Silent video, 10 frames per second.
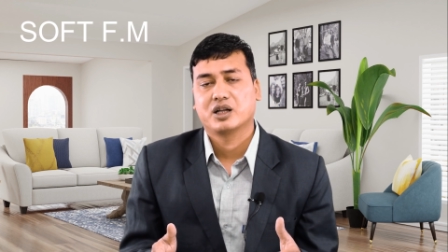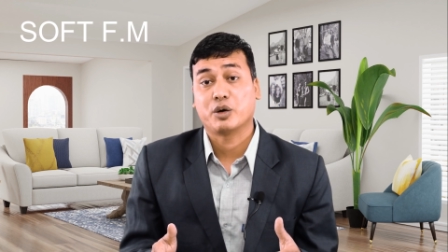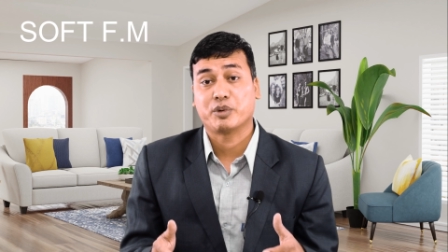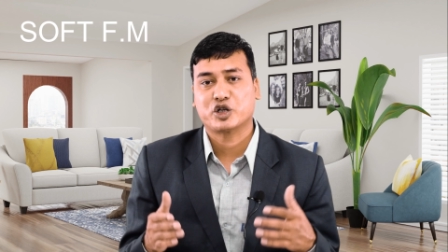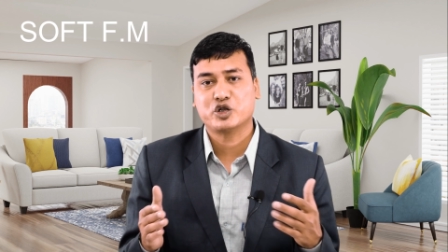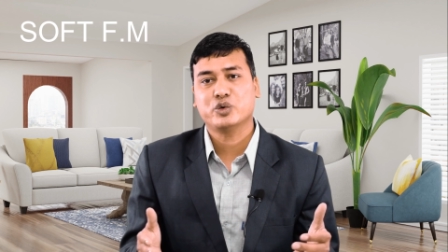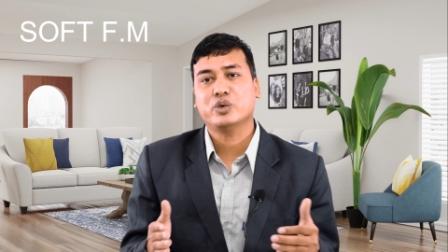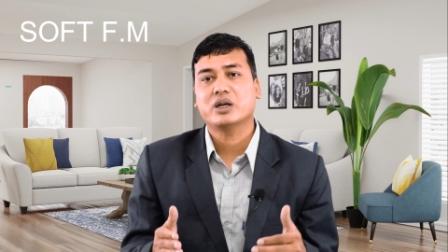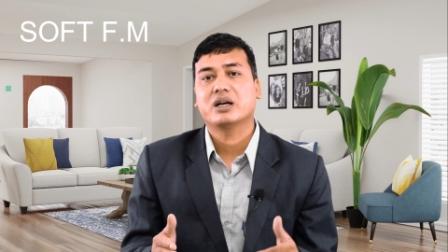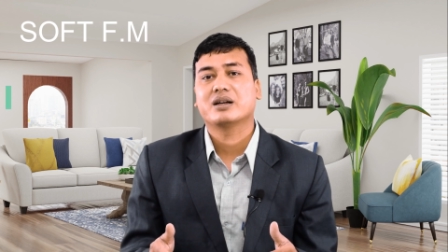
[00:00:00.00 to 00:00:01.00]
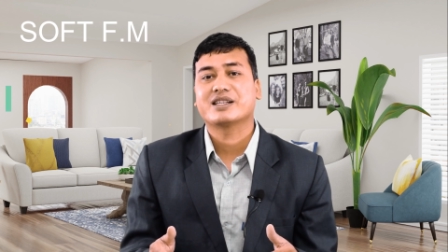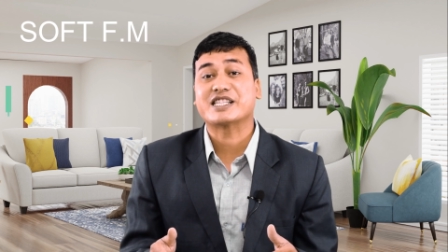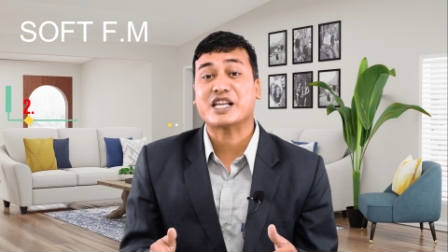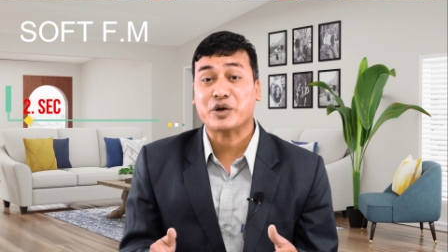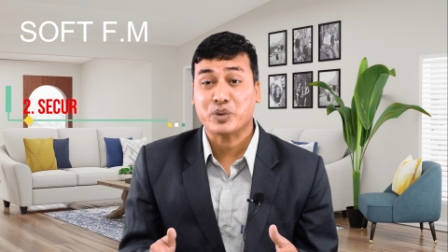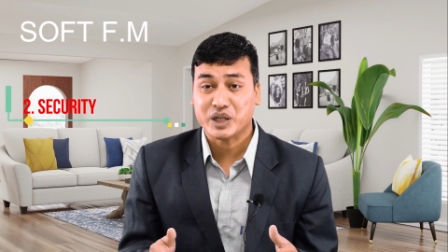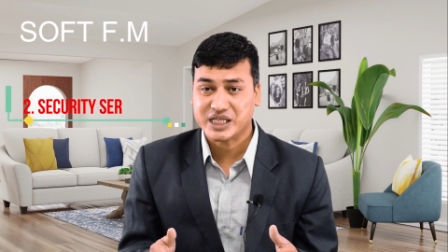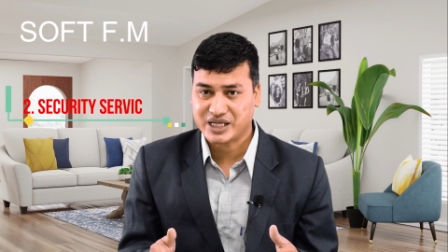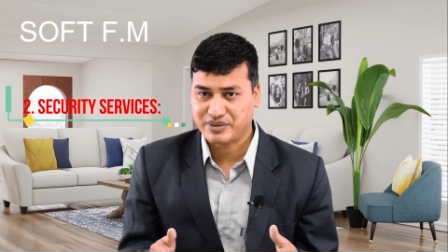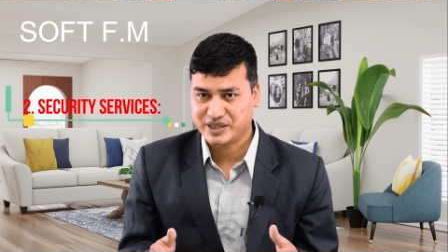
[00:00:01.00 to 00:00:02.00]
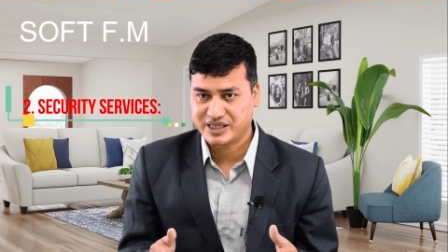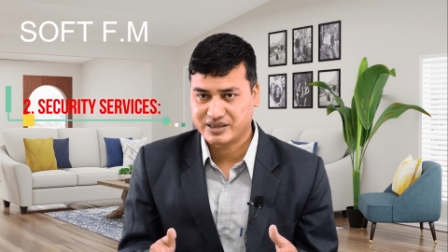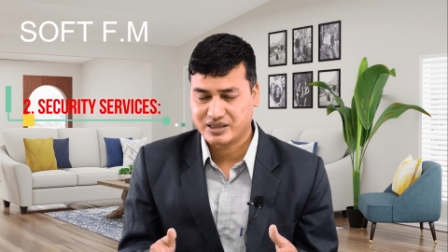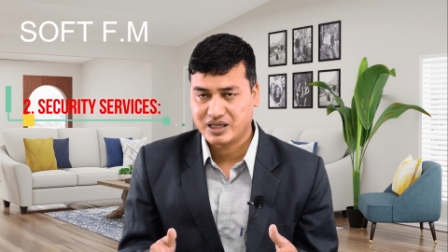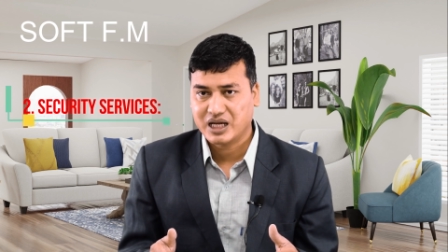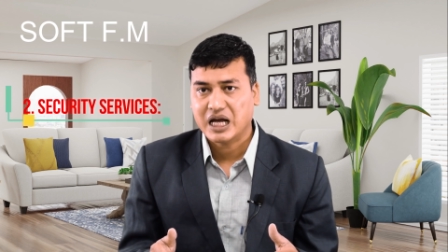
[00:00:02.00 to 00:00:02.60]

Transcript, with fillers: Number two, security services.